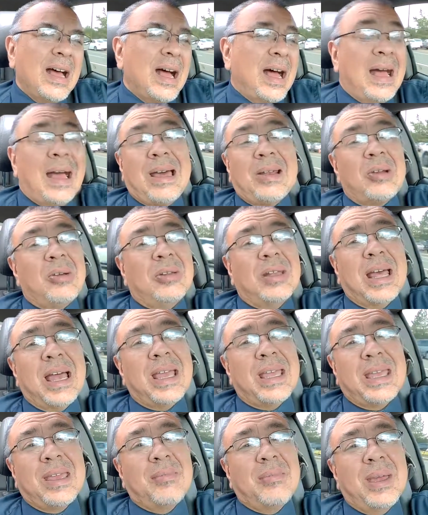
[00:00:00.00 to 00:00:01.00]
I don't
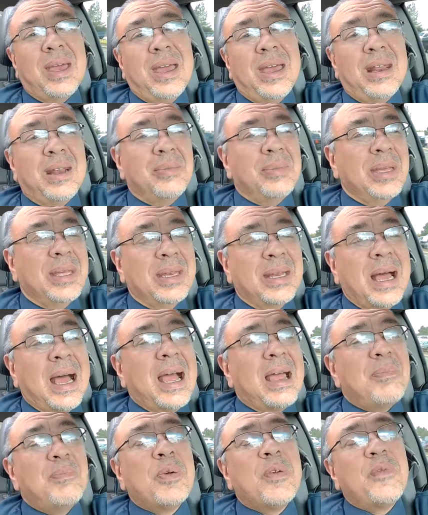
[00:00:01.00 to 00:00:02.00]
like it, man. I mean,
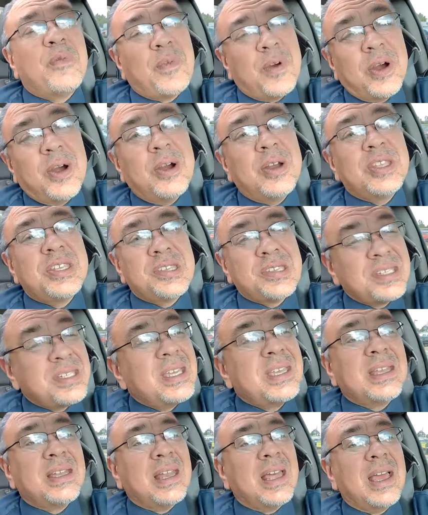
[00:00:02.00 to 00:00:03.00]
I prefer just
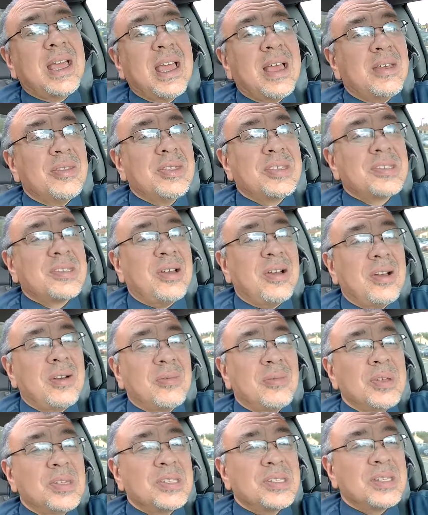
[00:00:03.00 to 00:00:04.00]
sing it like how the
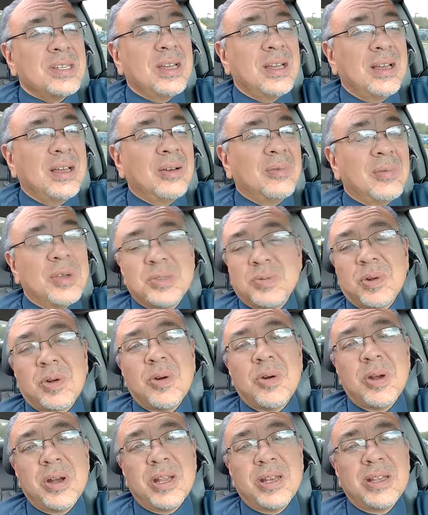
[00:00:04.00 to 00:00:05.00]
song was
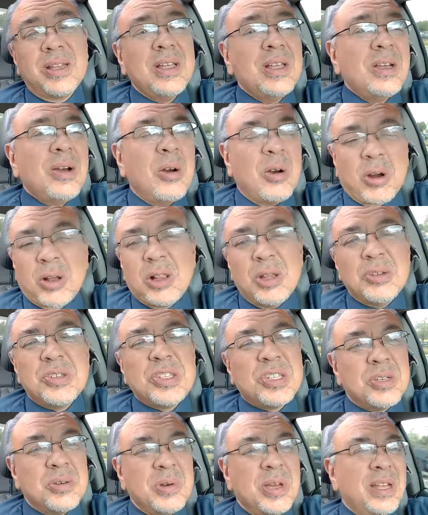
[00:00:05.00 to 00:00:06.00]
recorded, or
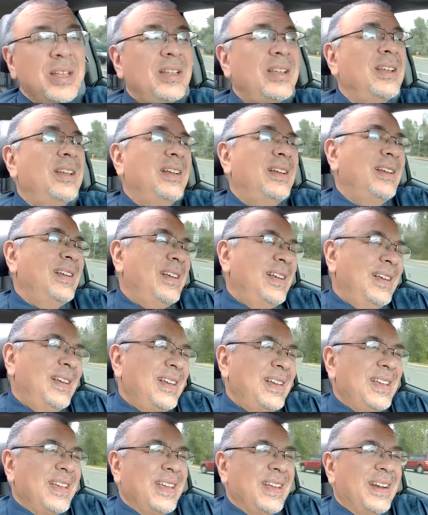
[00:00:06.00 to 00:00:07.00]
close to it.
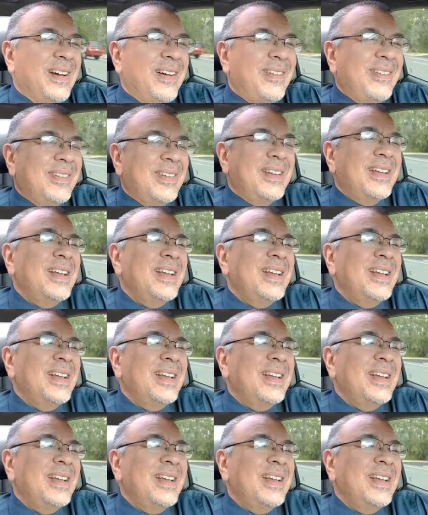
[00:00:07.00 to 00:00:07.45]
You know.